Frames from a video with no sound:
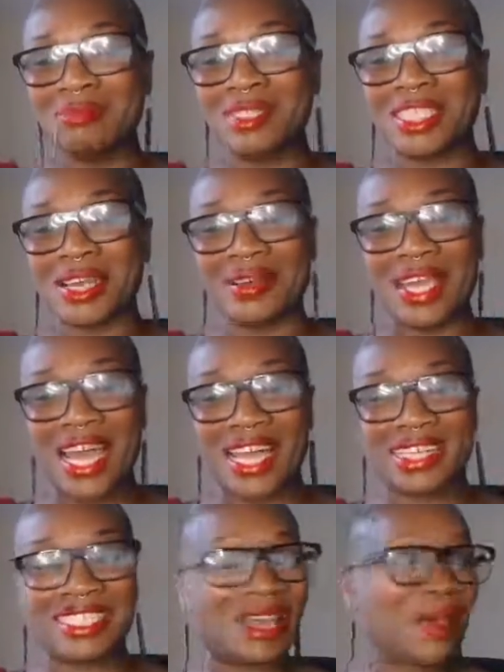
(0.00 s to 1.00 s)

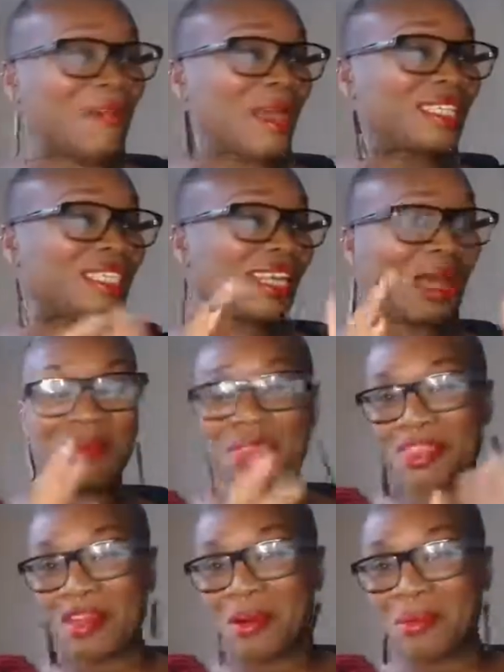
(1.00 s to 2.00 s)
So basically, I'm a
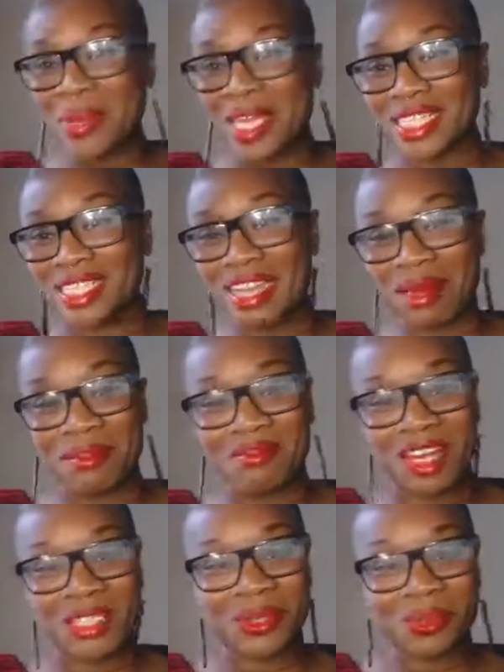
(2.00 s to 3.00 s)
therapist. I'm a
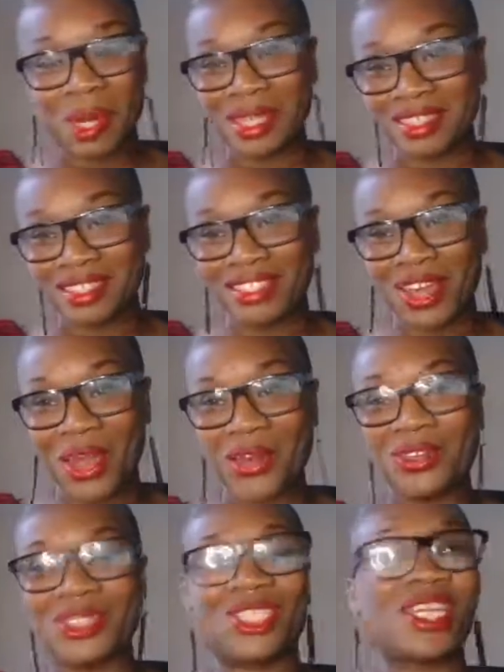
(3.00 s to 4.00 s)
racial wellness
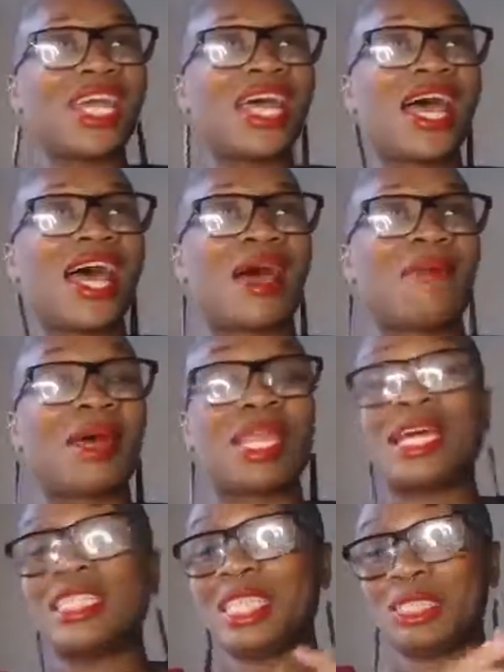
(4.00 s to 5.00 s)
coach. And
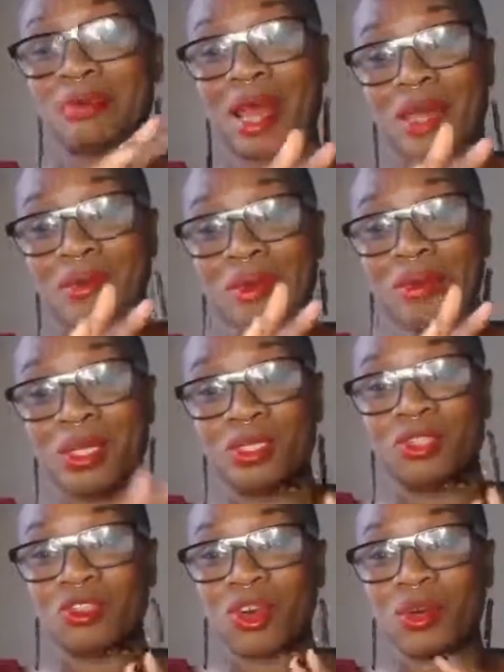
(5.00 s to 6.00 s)
I teach black women who
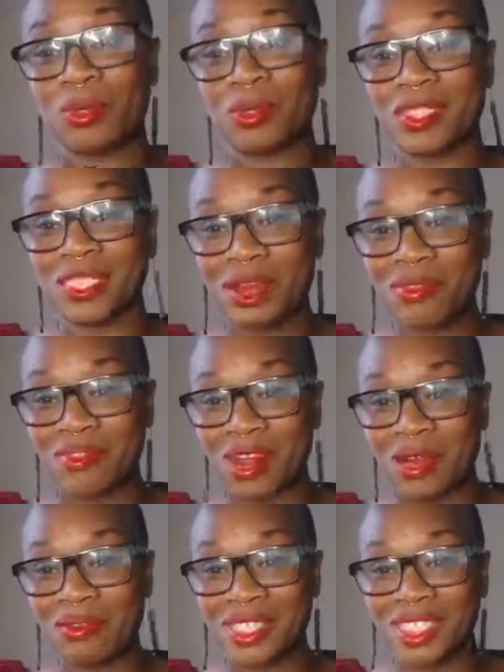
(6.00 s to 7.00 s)
struggle with
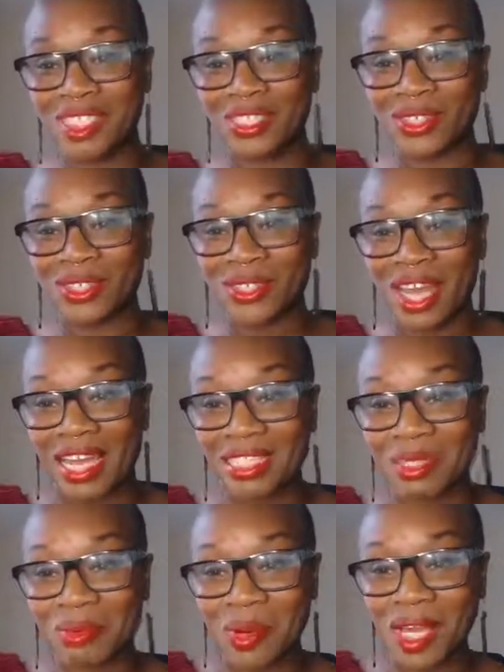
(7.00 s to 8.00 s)
self-love, sisterhood, and
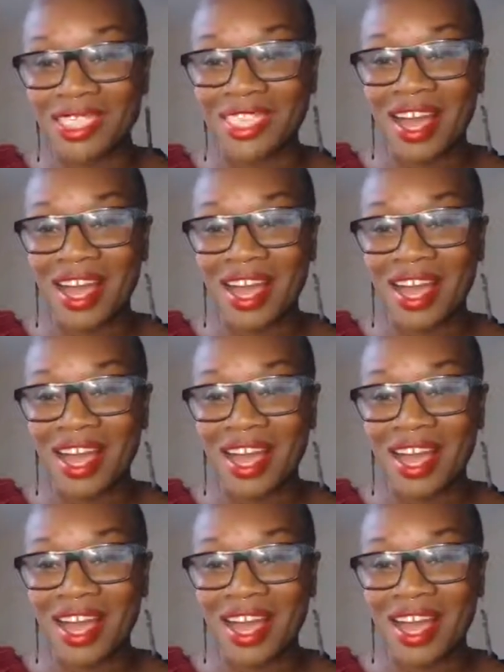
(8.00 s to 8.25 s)
sobriety.